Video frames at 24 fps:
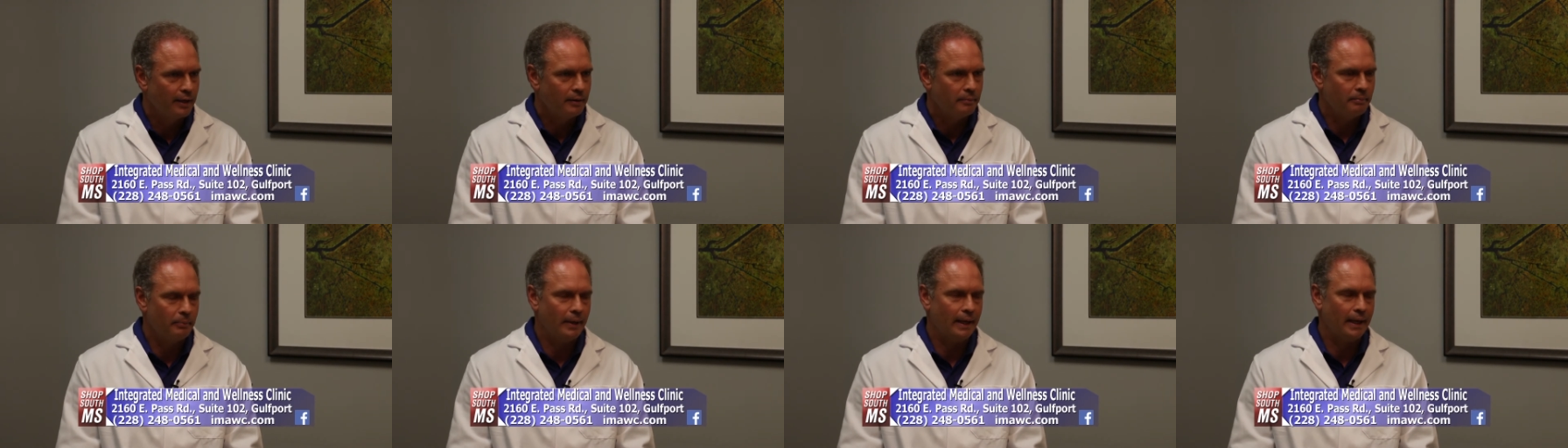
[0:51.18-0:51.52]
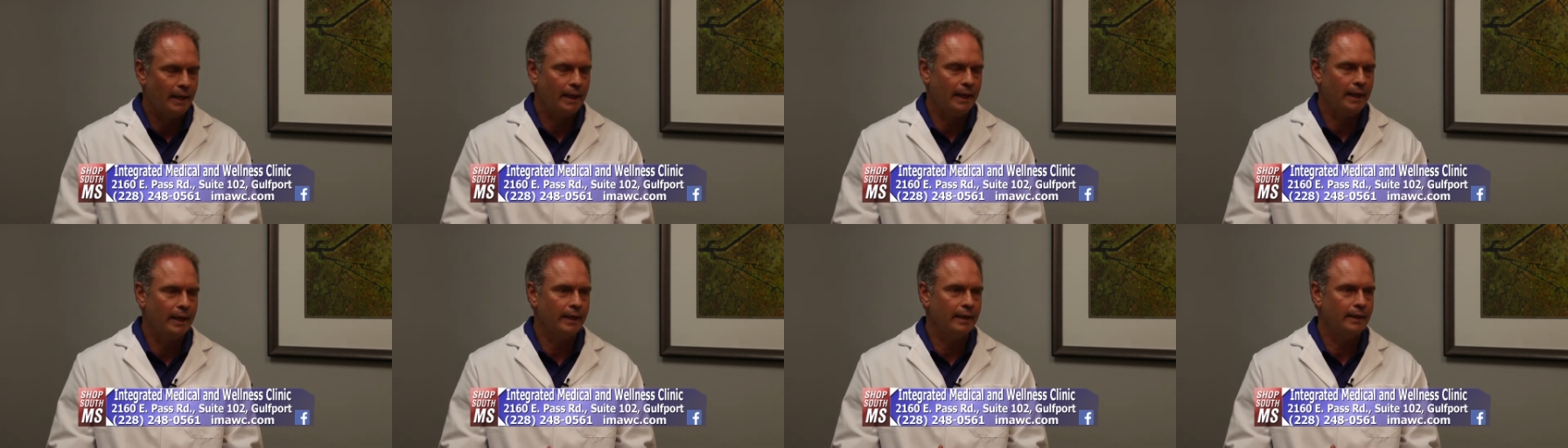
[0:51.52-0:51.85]

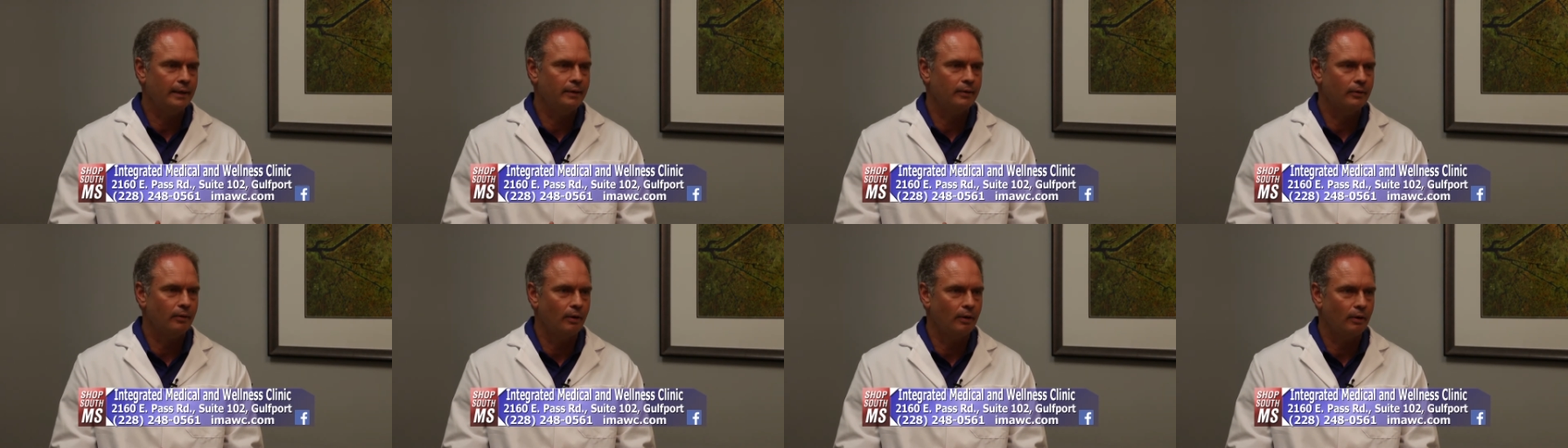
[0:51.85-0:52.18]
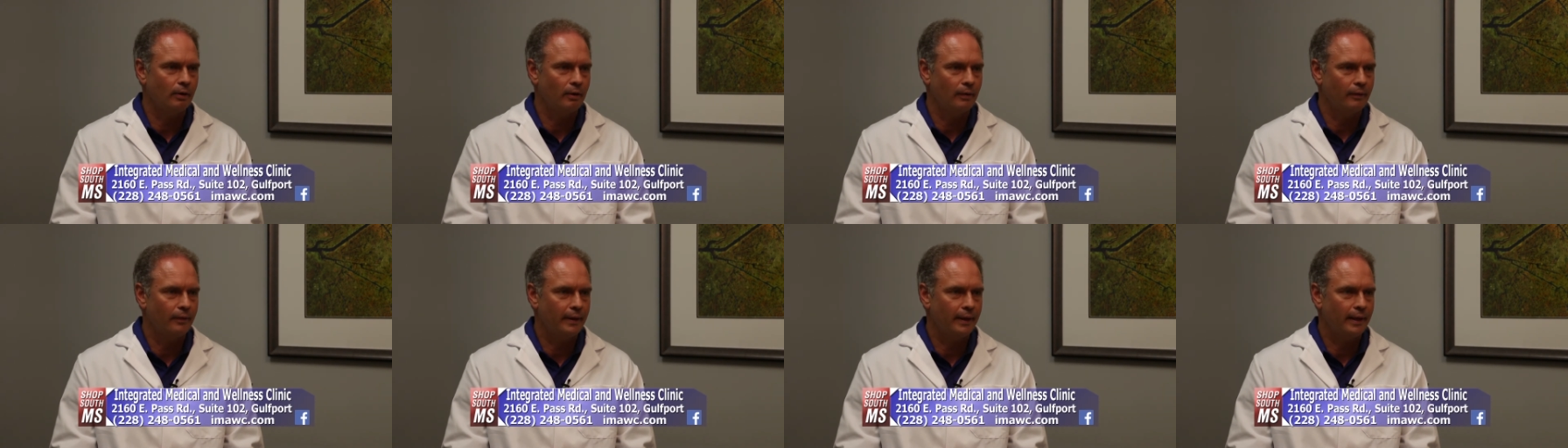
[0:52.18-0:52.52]
Behind
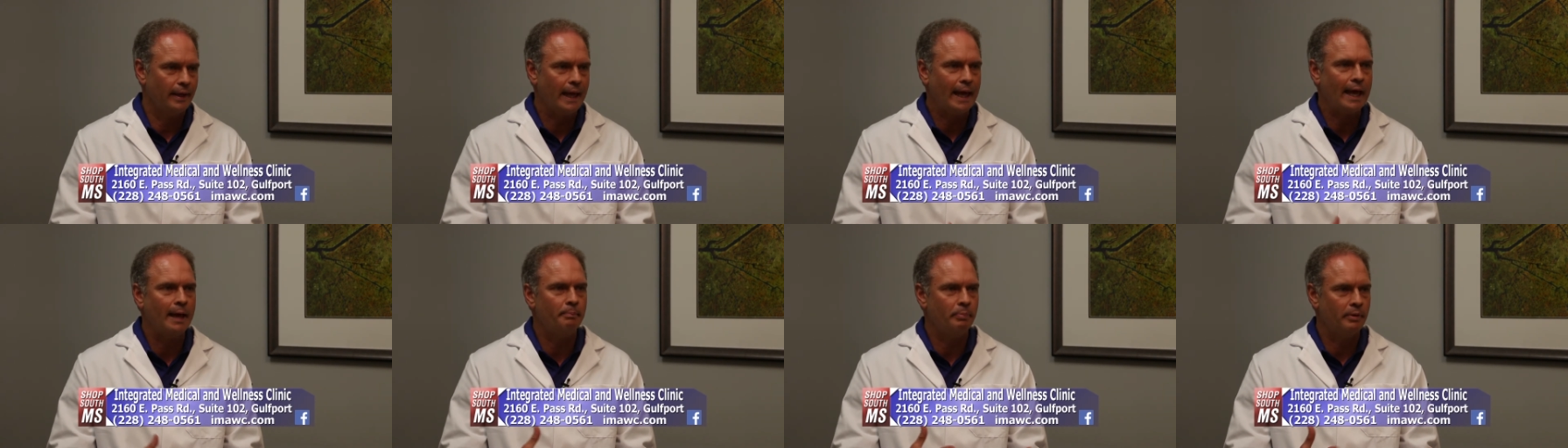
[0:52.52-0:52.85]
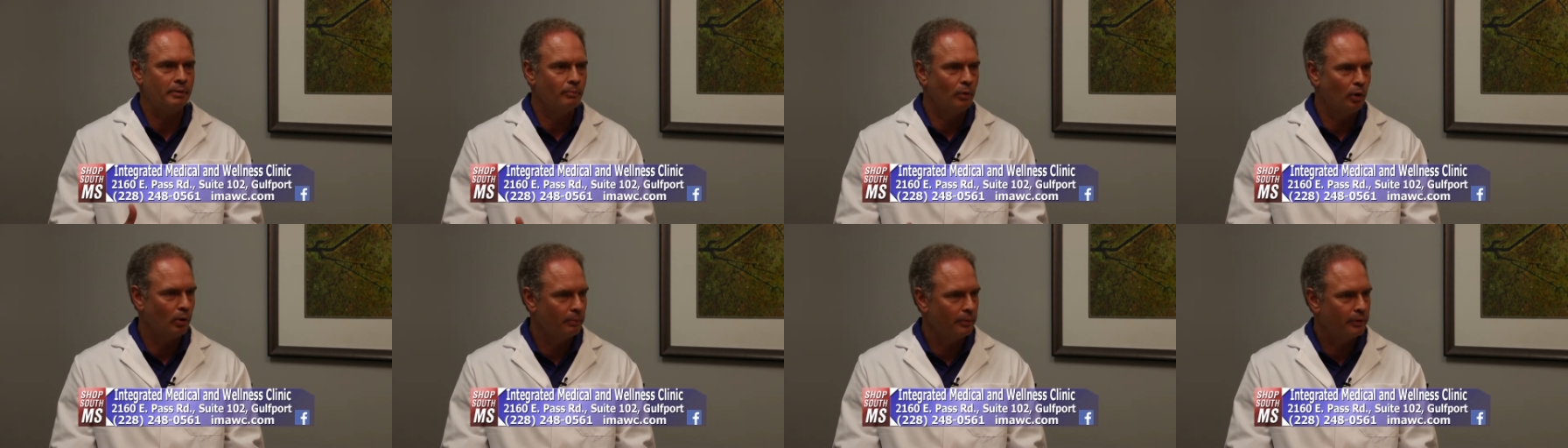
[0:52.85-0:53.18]
all the happy
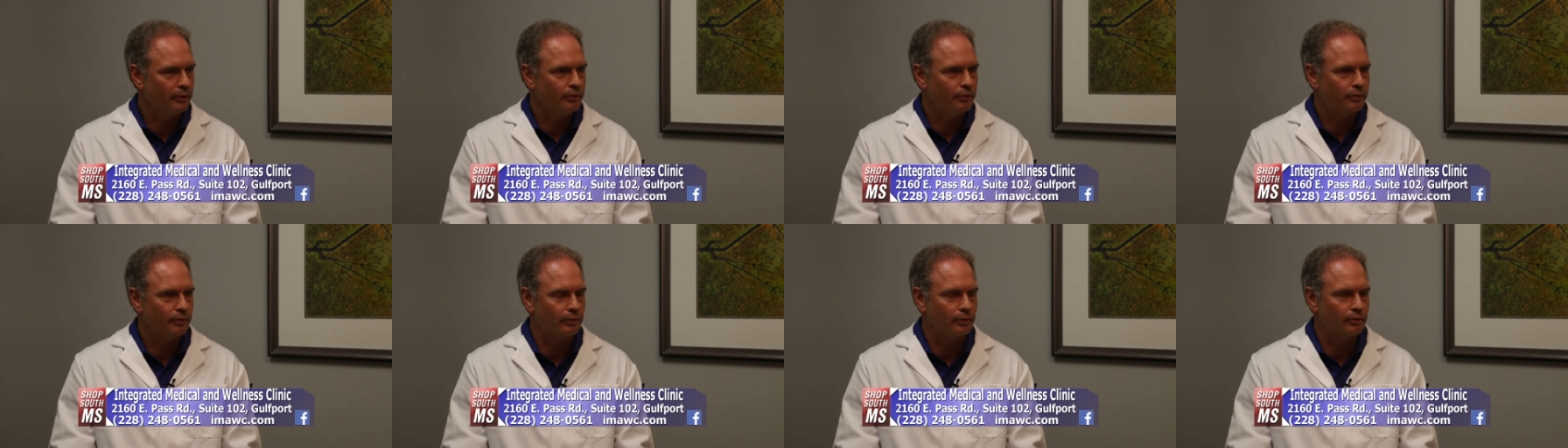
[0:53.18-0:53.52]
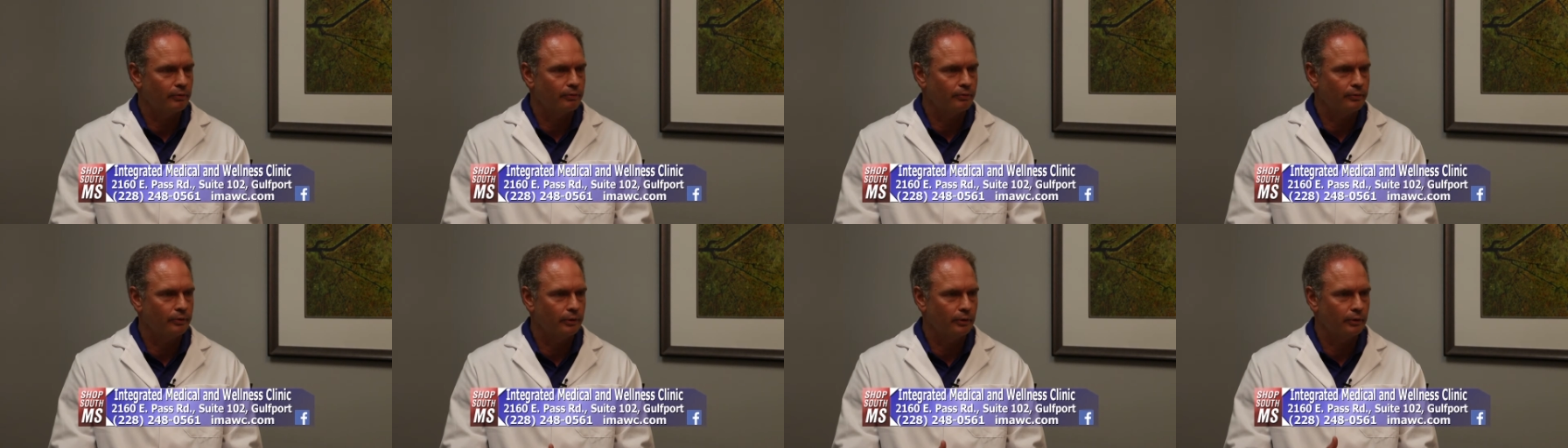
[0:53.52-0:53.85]
moments
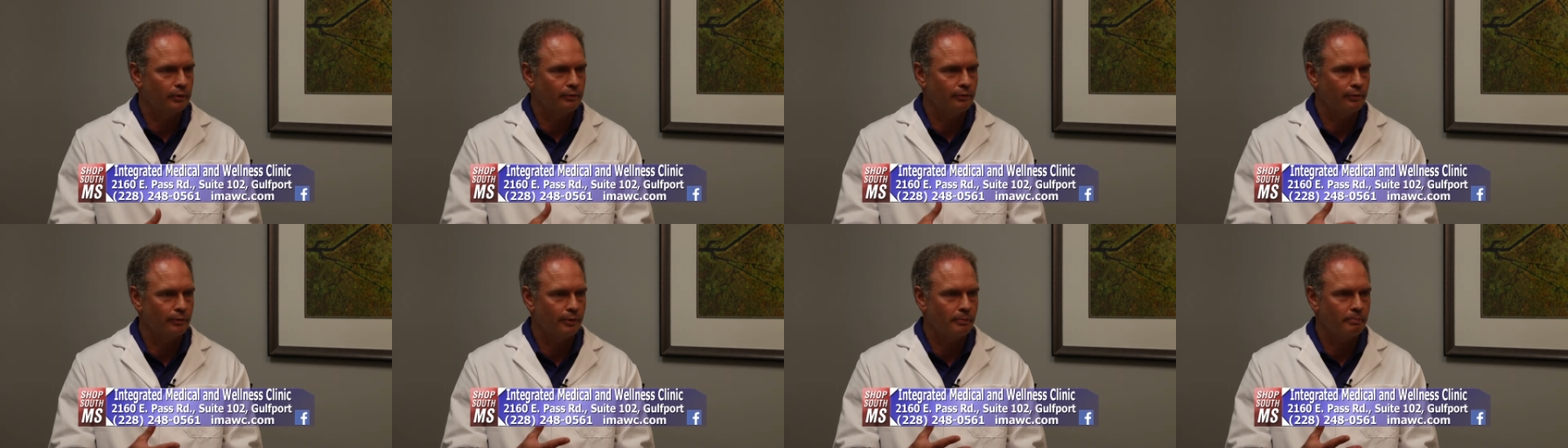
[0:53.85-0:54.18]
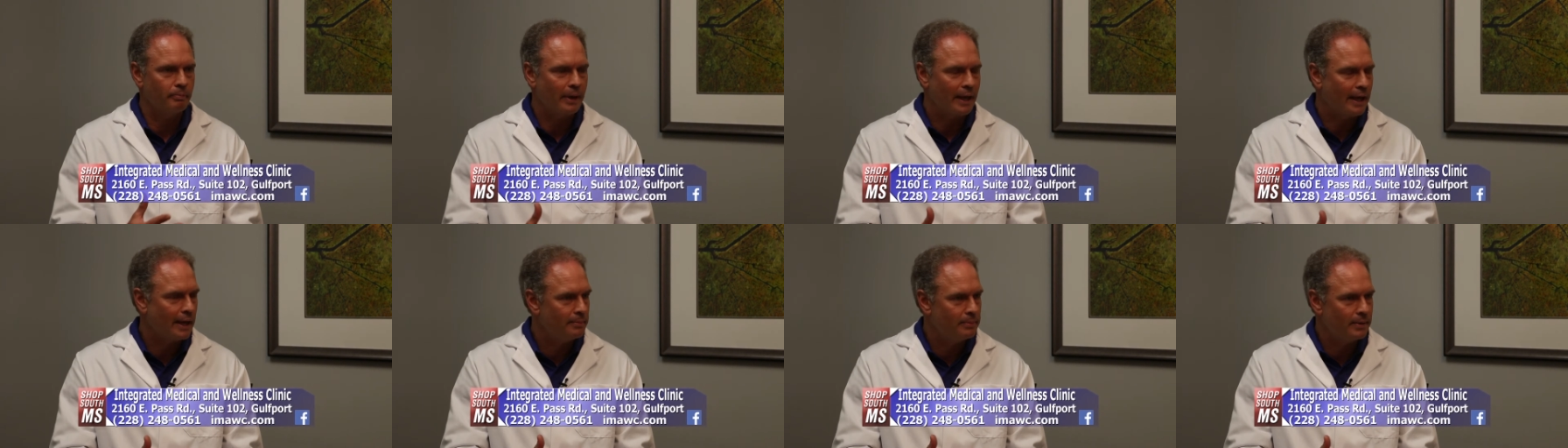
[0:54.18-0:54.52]
of delivering
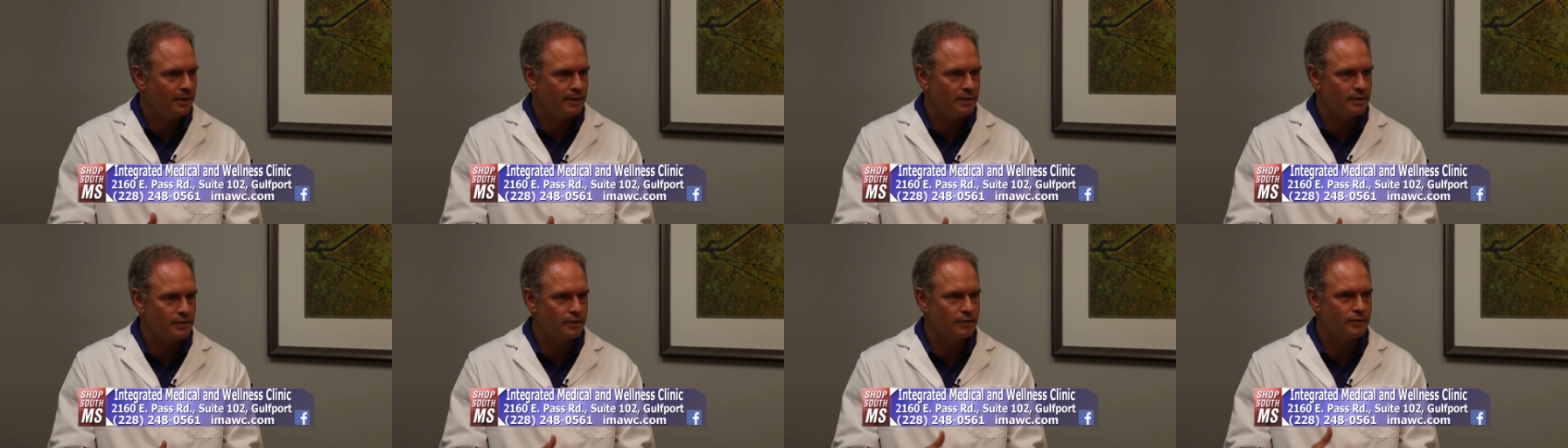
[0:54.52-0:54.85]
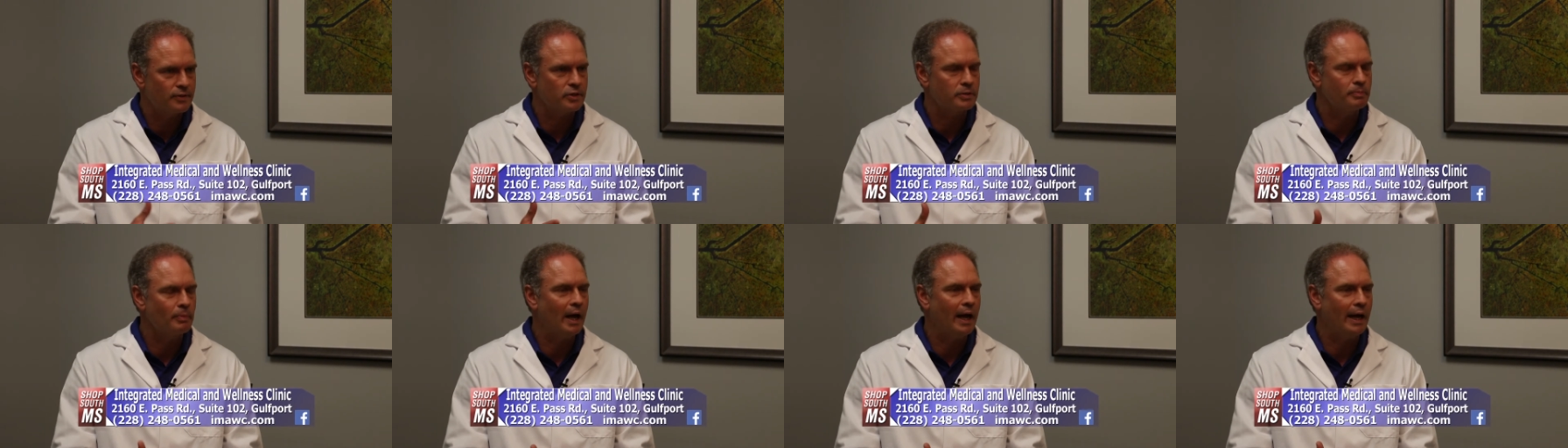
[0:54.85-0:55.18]
babies, the
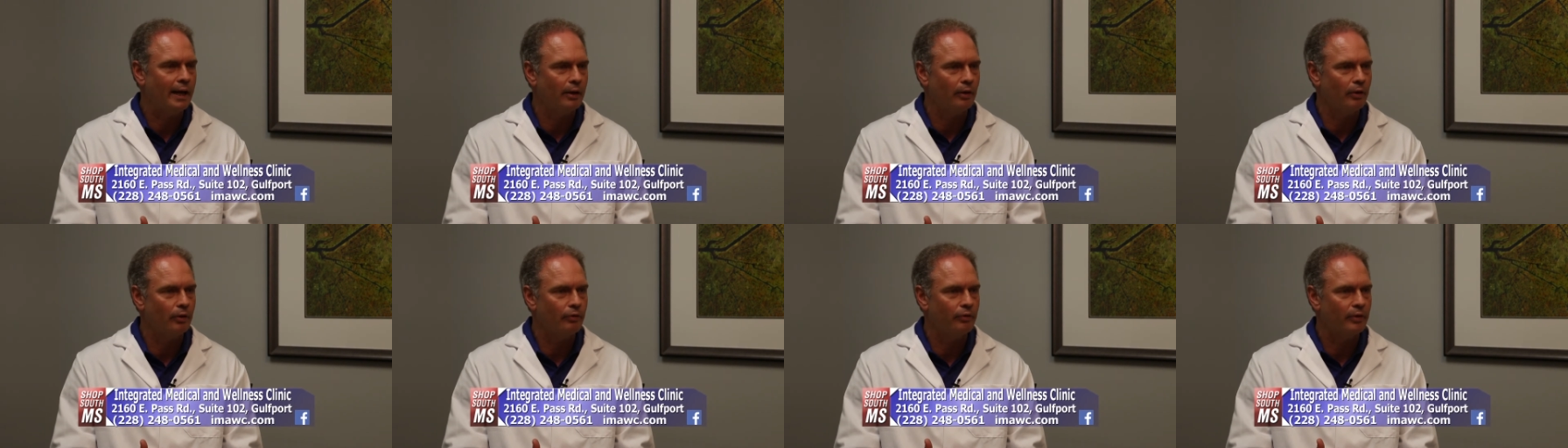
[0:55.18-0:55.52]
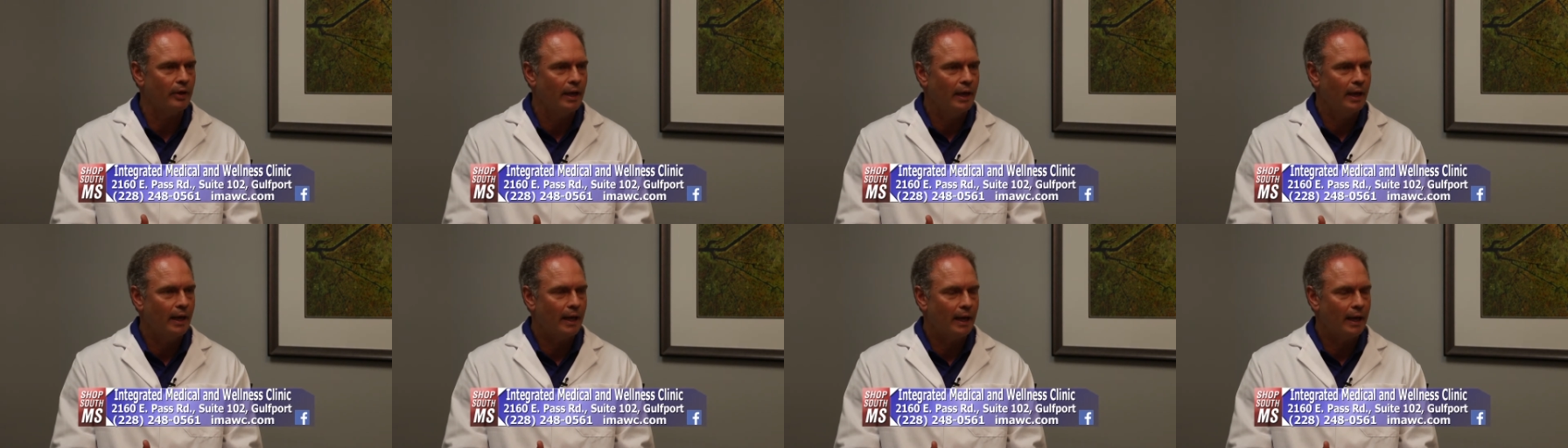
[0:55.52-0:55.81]
smiles,